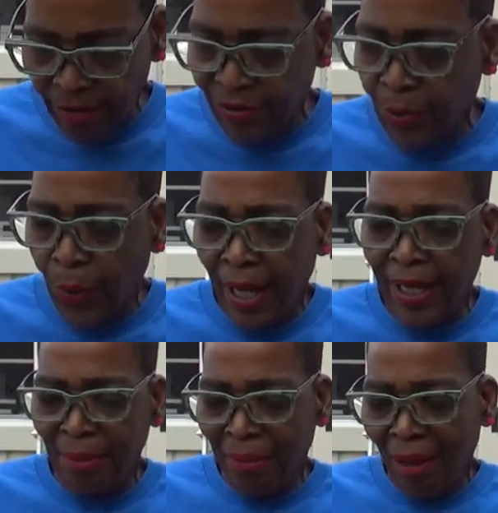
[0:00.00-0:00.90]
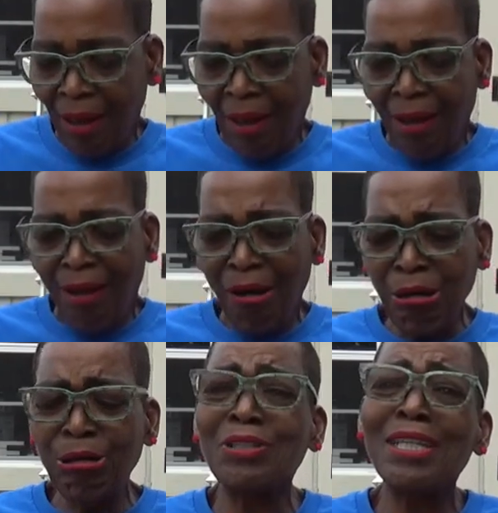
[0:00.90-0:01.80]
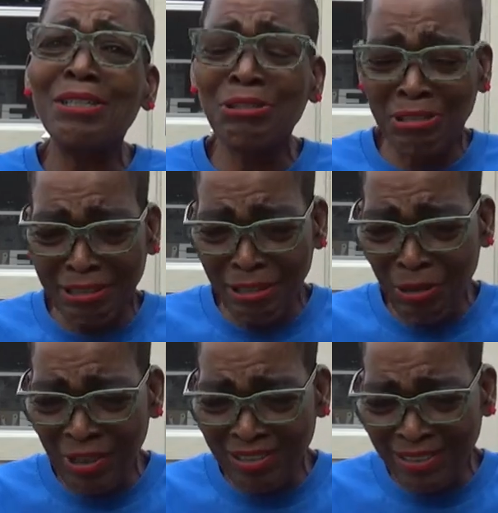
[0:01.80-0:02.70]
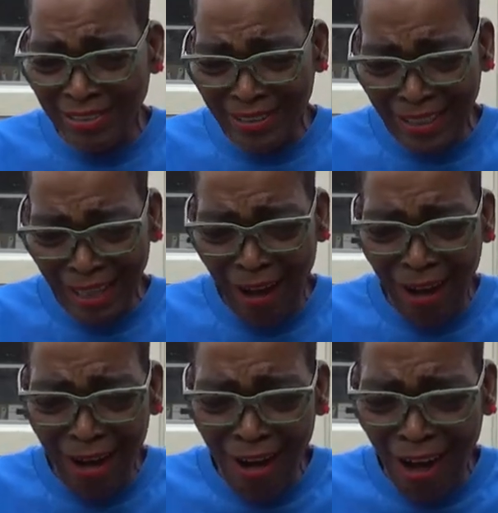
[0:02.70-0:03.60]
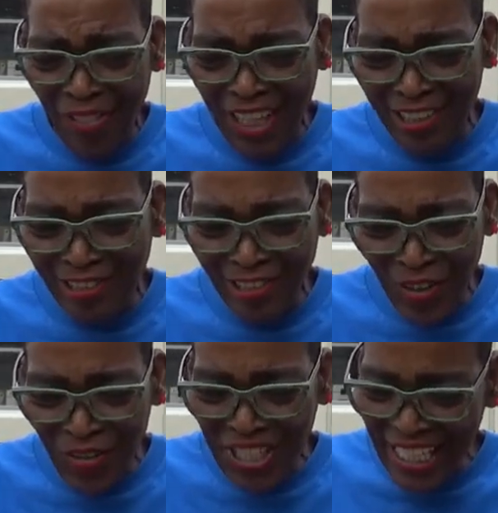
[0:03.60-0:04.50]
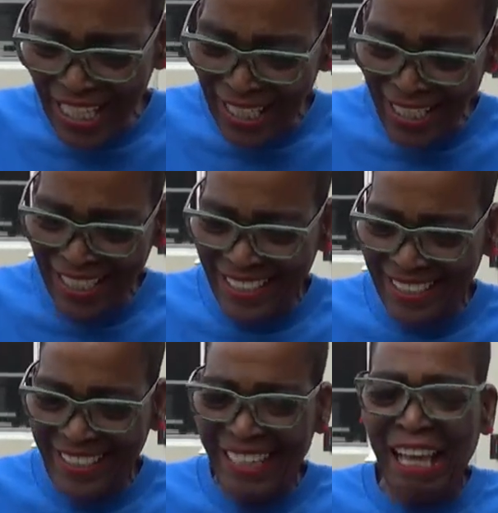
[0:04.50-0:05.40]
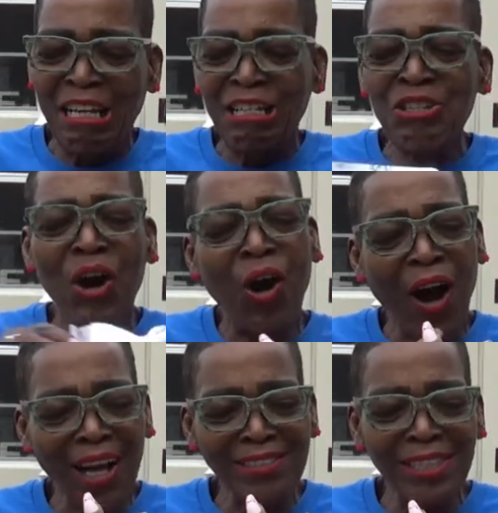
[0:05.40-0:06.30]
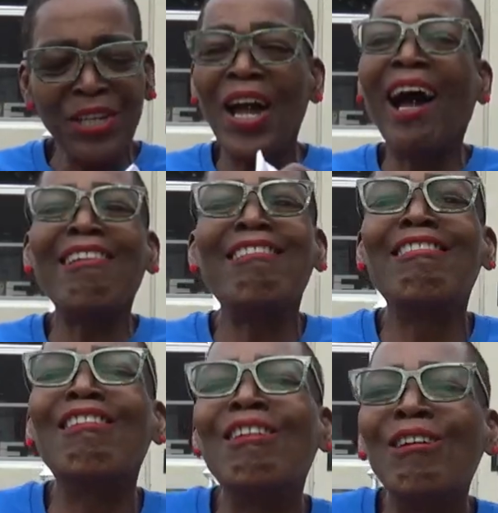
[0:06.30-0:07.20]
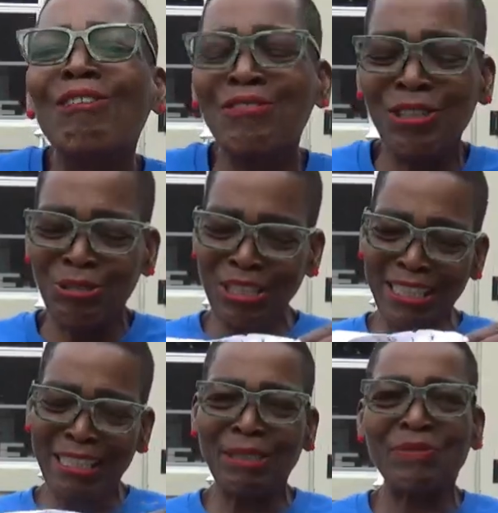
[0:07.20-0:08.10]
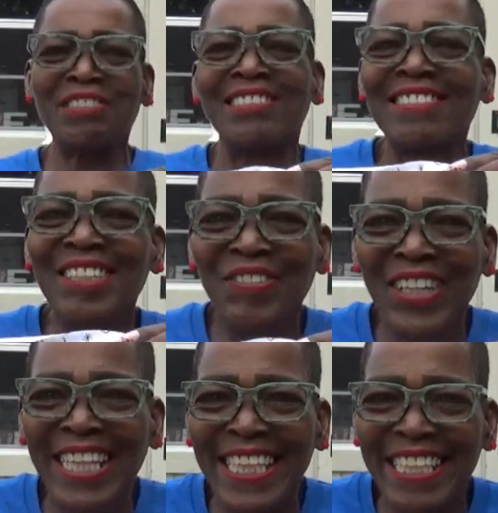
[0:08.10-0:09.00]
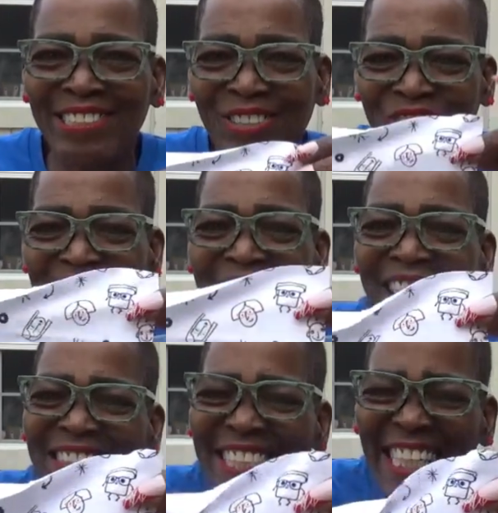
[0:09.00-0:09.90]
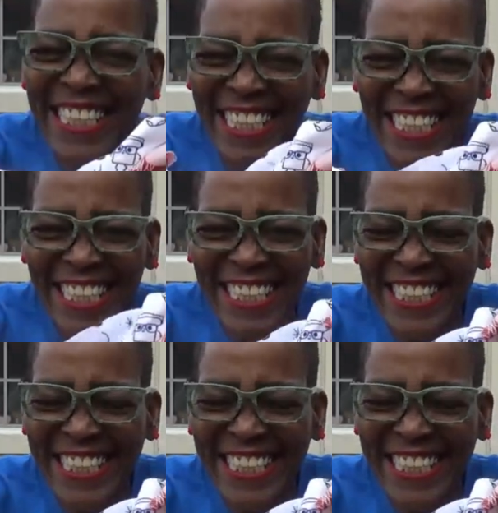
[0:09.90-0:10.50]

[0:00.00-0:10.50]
to wipe. Oh, the little silks. Oh, I think it's so neat. Y'all, I tell you, I love little gifts and stuff like that. So, isn't it neat?